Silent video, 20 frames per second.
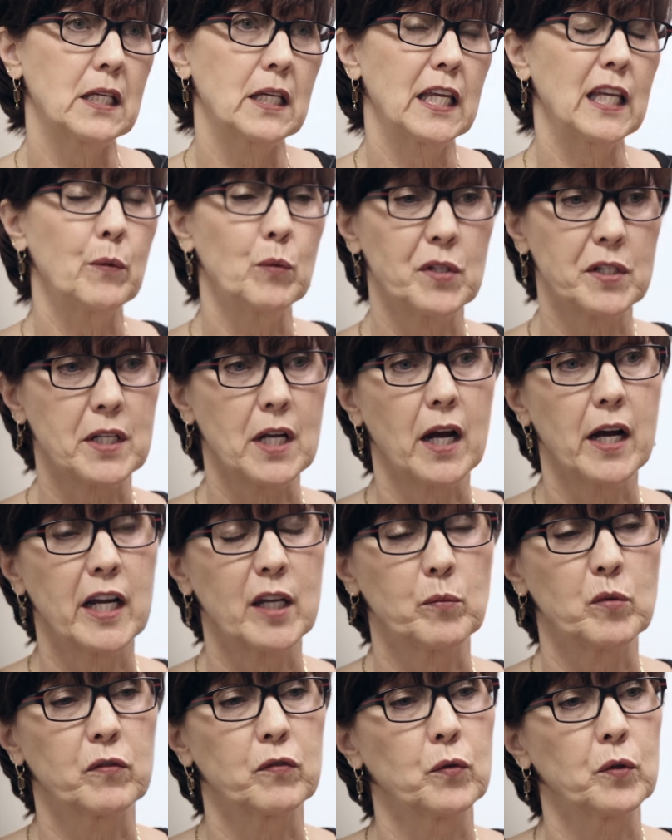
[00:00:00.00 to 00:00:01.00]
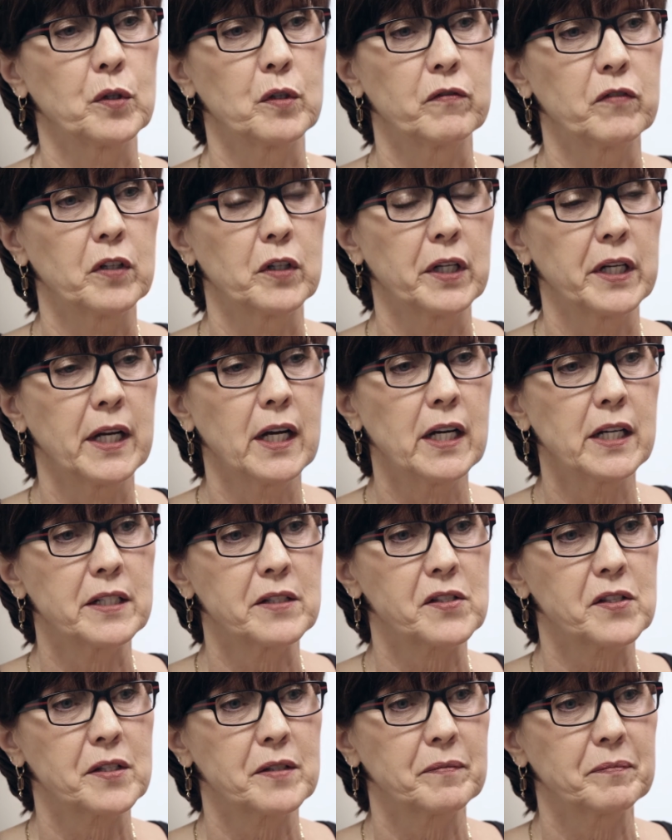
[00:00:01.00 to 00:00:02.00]
He was dying before their very
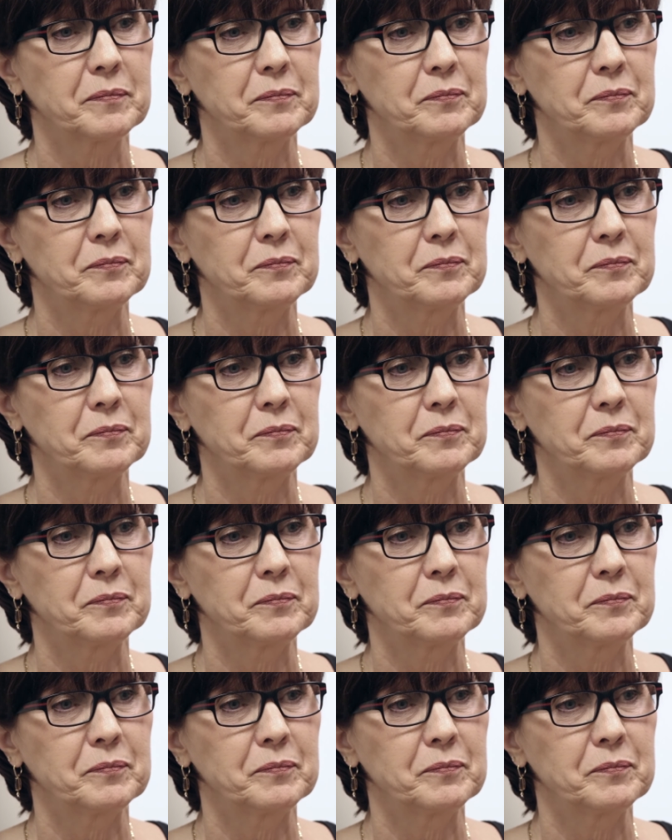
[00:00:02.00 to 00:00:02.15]
eyes.